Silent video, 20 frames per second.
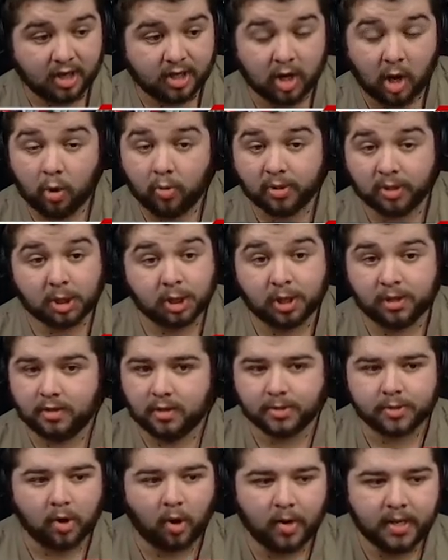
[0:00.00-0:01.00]
Oh, which shouldn't
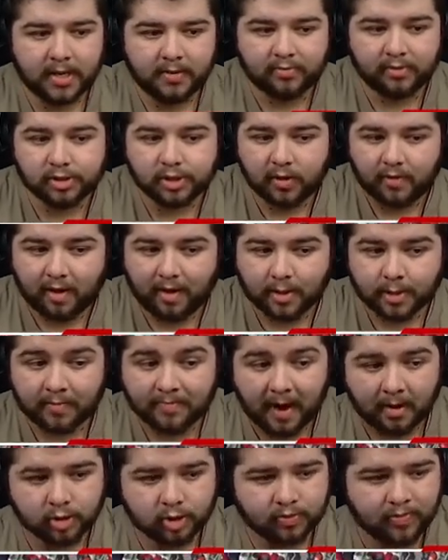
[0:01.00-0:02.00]
have gone in. We do, however,
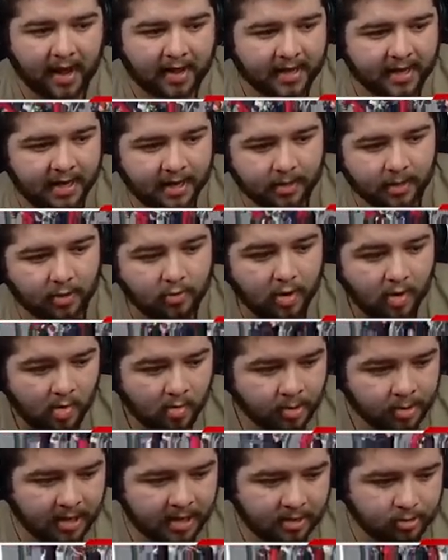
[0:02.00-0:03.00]
bounce back here, though,
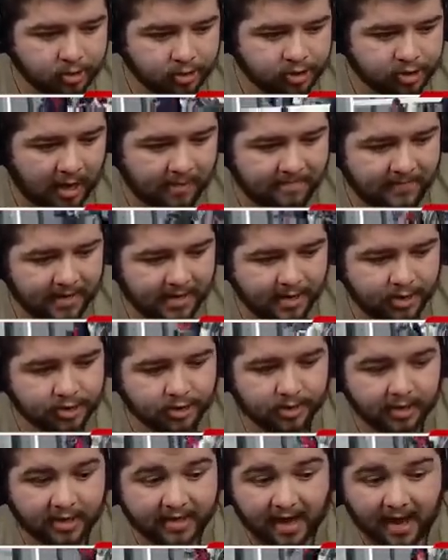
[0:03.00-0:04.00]
with a little set piece.
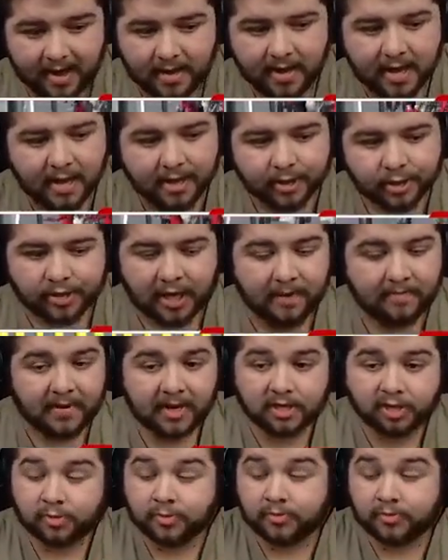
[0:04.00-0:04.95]
And again, set pieces